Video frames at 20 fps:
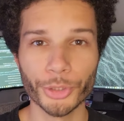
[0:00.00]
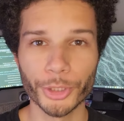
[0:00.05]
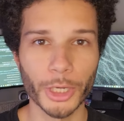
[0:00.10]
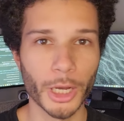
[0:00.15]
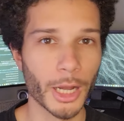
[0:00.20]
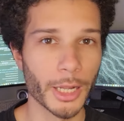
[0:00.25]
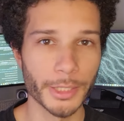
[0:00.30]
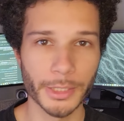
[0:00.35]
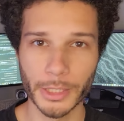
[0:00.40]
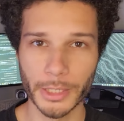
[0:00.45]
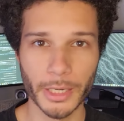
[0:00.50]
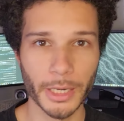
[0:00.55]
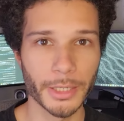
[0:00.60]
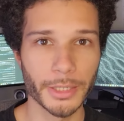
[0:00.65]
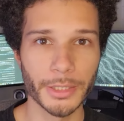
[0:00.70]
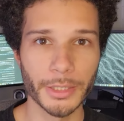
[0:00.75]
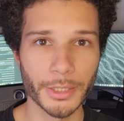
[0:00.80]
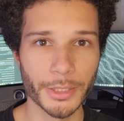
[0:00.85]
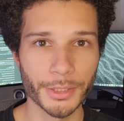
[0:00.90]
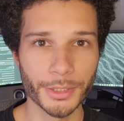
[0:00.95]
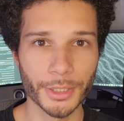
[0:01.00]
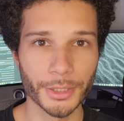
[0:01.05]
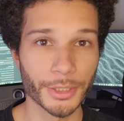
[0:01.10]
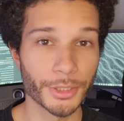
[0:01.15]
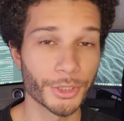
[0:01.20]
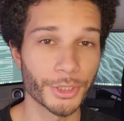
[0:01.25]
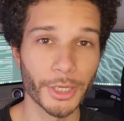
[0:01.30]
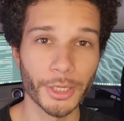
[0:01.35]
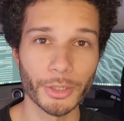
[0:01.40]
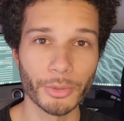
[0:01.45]
content ideas that this
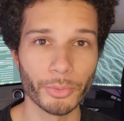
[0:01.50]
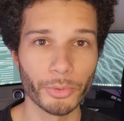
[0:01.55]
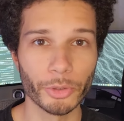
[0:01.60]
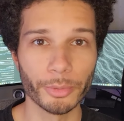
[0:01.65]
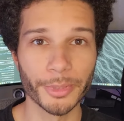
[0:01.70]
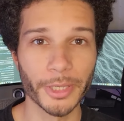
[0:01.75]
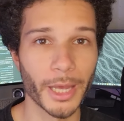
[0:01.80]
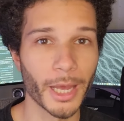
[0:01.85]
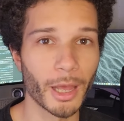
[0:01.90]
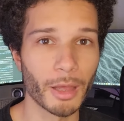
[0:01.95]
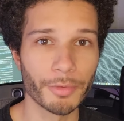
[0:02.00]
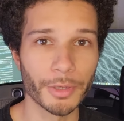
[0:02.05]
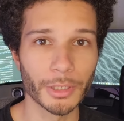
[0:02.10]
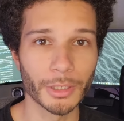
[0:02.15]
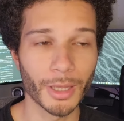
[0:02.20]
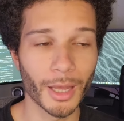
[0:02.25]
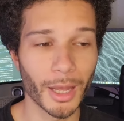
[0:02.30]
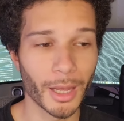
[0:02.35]
channel will be having,